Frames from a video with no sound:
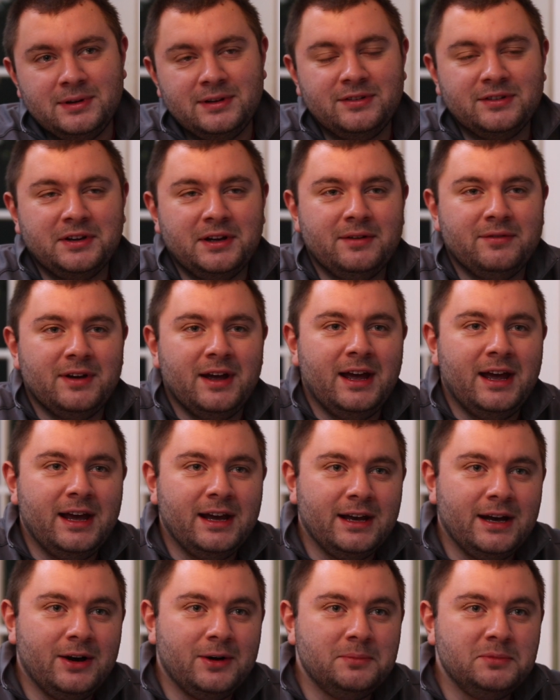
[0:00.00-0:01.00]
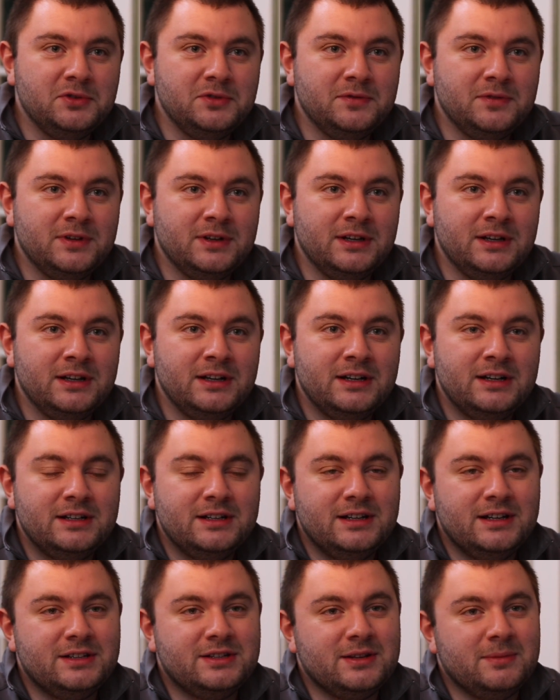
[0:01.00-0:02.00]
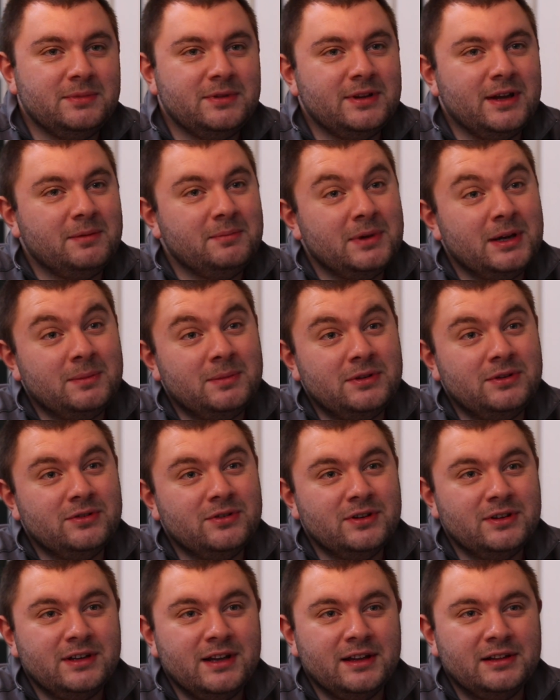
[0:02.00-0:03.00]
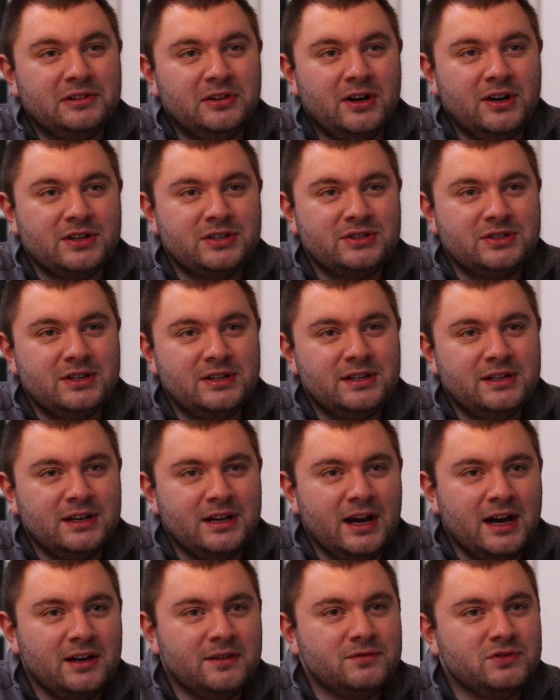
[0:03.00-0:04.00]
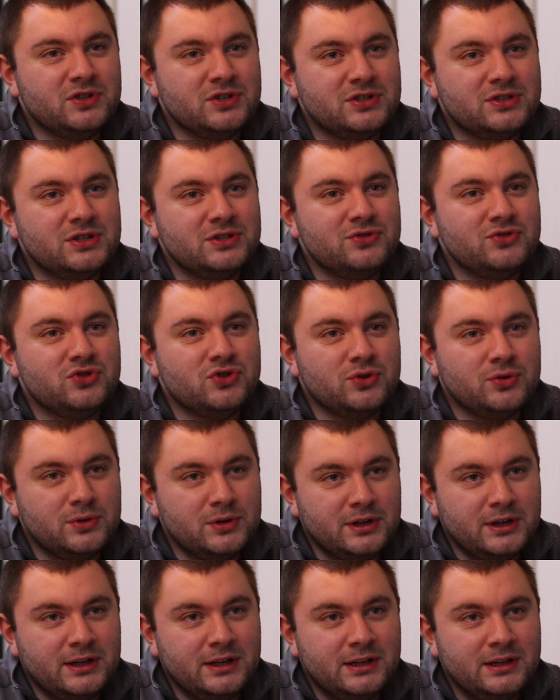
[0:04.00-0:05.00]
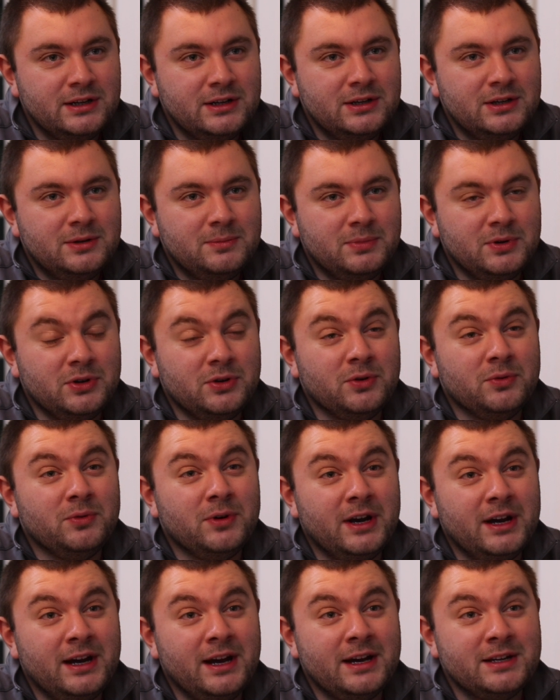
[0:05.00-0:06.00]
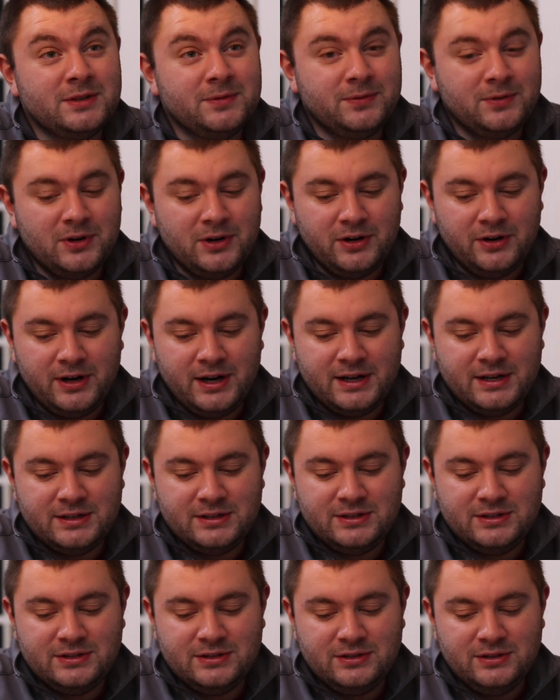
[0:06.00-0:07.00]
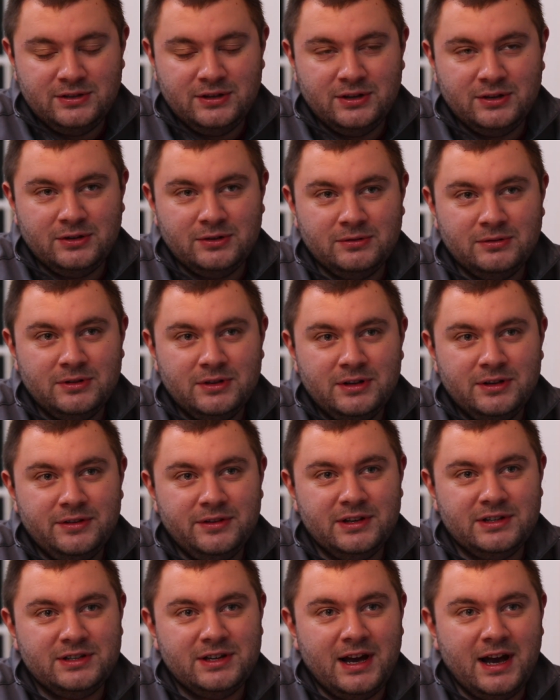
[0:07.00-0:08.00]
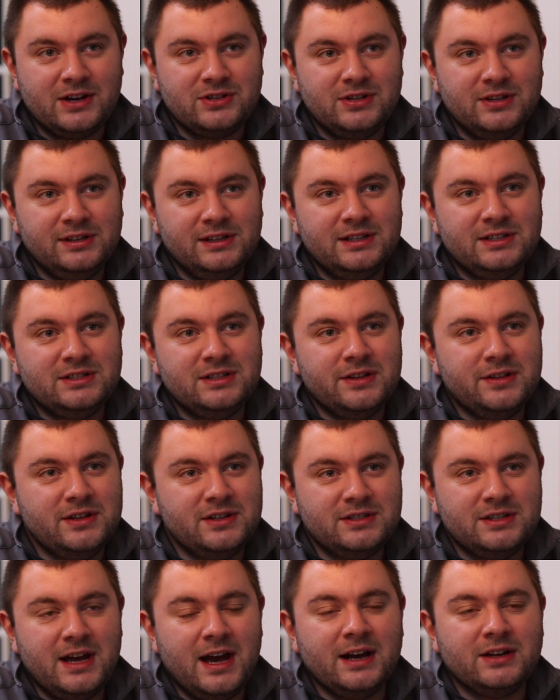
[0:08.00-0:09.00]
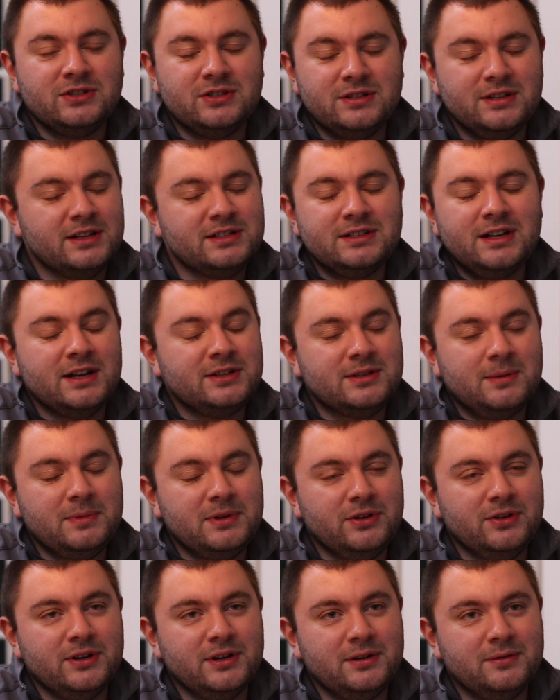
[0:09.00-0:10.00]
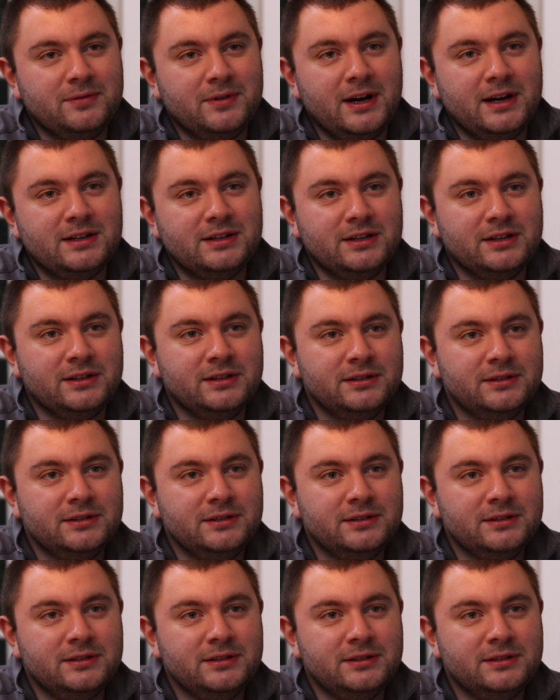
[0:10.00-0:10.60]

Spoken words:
It's kind of a hangout movie. It's something that maybe you could get lost in and kind of just enjoy. But you're right as far as, you know, this action leads to this action. That's not something you're going to find here.